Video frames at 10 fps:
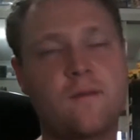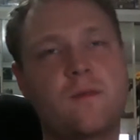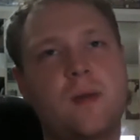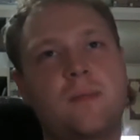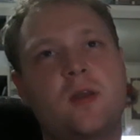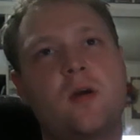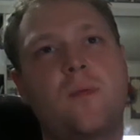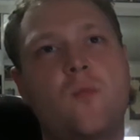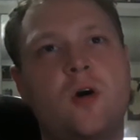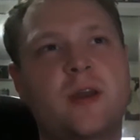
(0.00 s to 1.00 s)
for maybe an
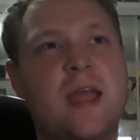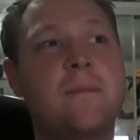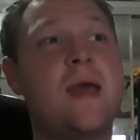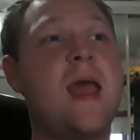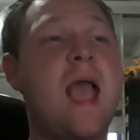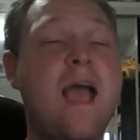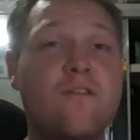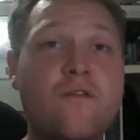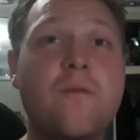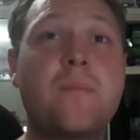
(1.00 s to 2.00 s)
open world game, and
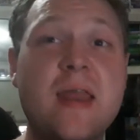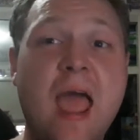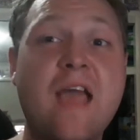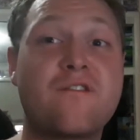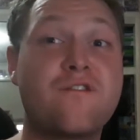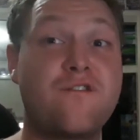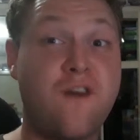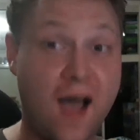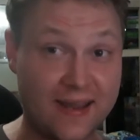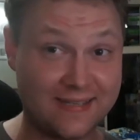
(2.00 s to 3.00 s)
heaven forbid a
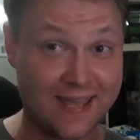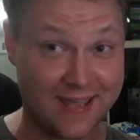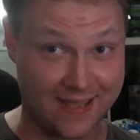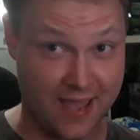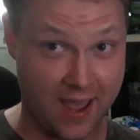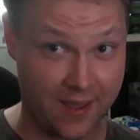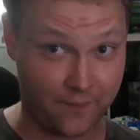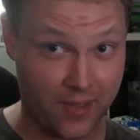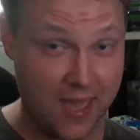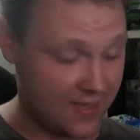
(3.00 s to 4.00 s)
fighting
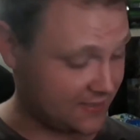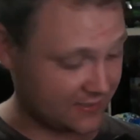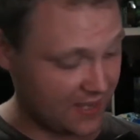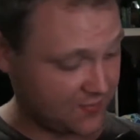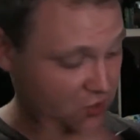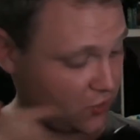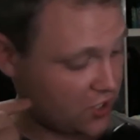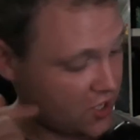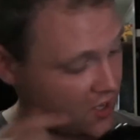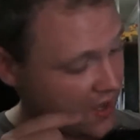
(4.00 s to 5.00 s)
game? This is
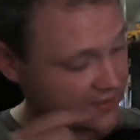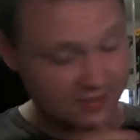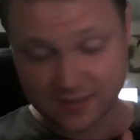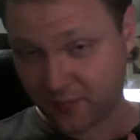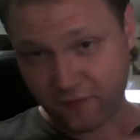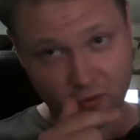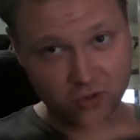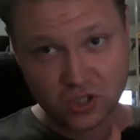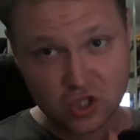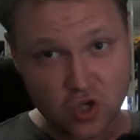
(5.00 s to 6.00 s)
absolutely, as I said
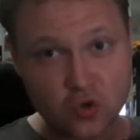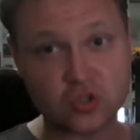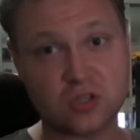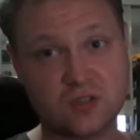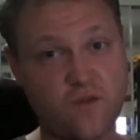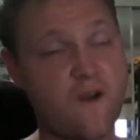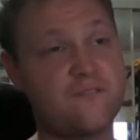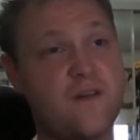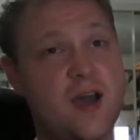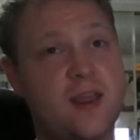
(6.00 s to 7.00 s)
before, useless for a
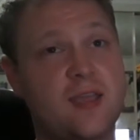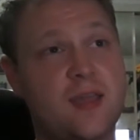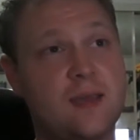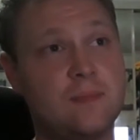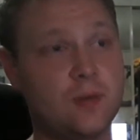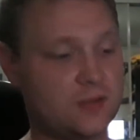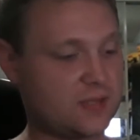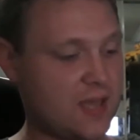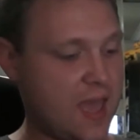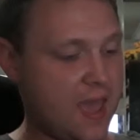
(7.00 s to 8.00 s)
fighting game. Because
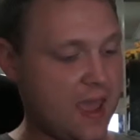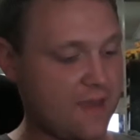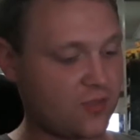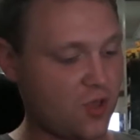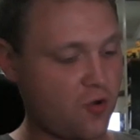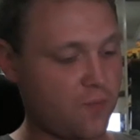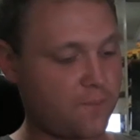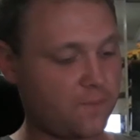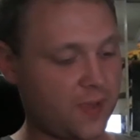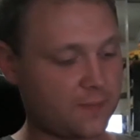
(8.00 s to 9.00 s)
like, even though
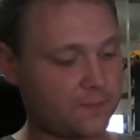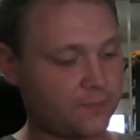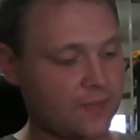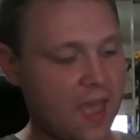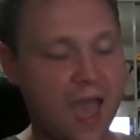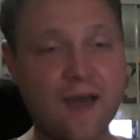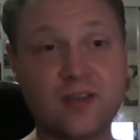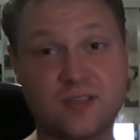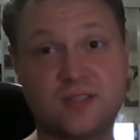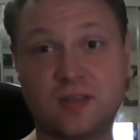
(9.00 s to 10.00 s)
like
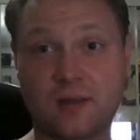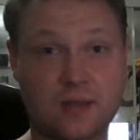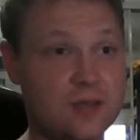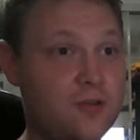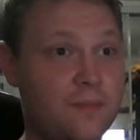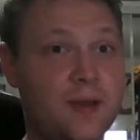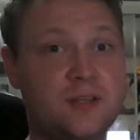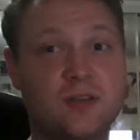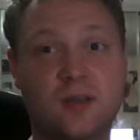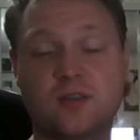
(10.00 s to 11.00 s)
having can you
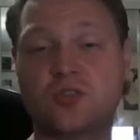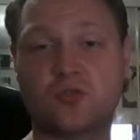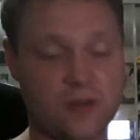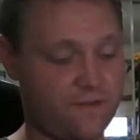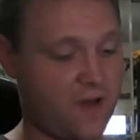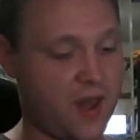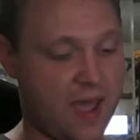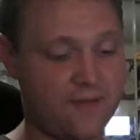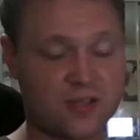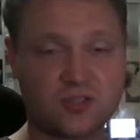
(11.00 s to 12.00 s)
imagine like Street Fighter
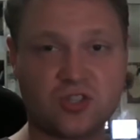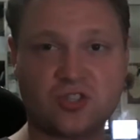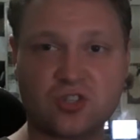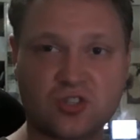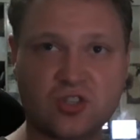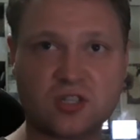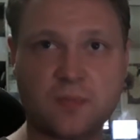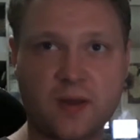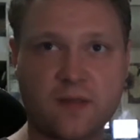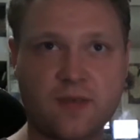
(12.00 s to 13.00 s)
having just a
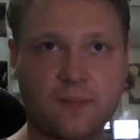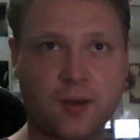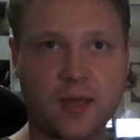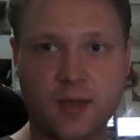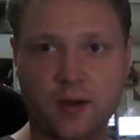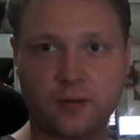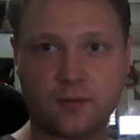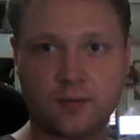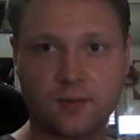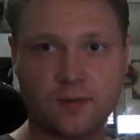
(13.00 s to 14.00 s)
6-button thumb layout
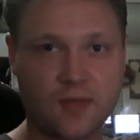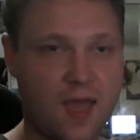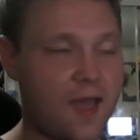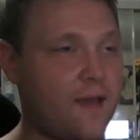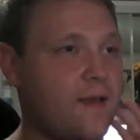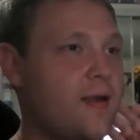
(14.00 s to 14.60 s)
there?